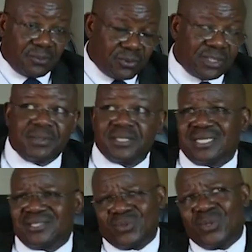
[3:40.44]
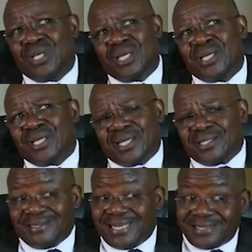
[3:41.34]
put them aside. So
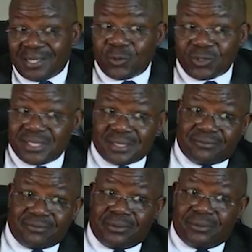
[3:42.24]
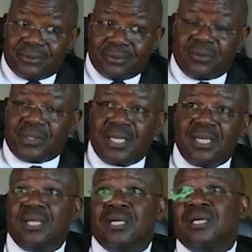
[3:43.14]
that's democracy for you,
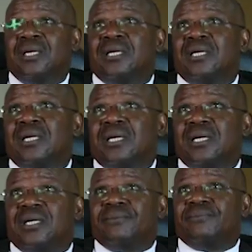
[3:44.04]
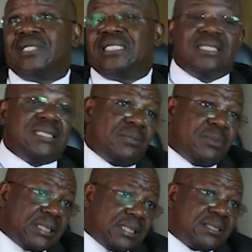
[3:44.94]
okay? Niger Delta
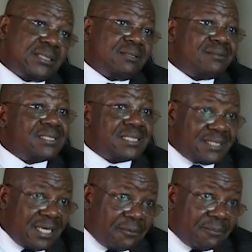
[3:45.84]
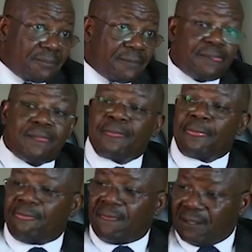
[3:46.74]
militancy is the same.
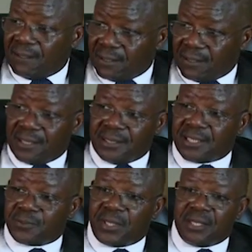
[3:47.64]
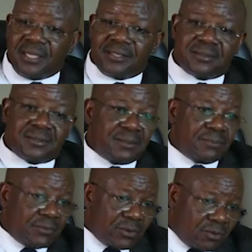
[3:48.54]
An aspirant,
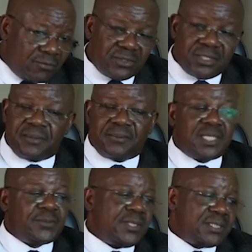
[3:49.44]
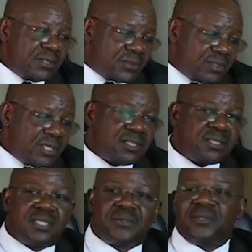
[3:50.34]
maybe governorship, and senatorial
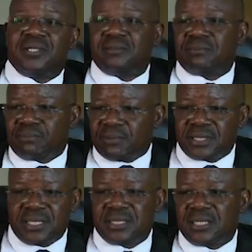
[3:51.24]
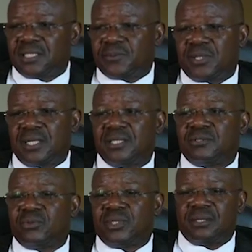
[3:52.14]
aspirant, presidential
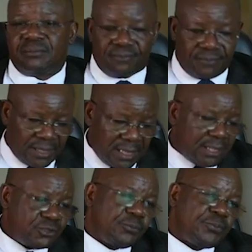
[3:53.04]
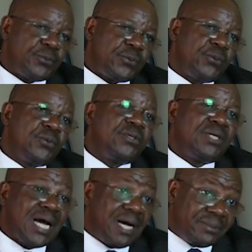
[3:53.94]
aspirants, we gather some people,
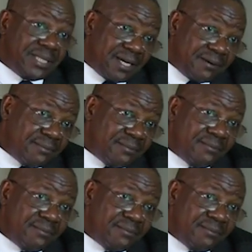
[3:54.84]
arm them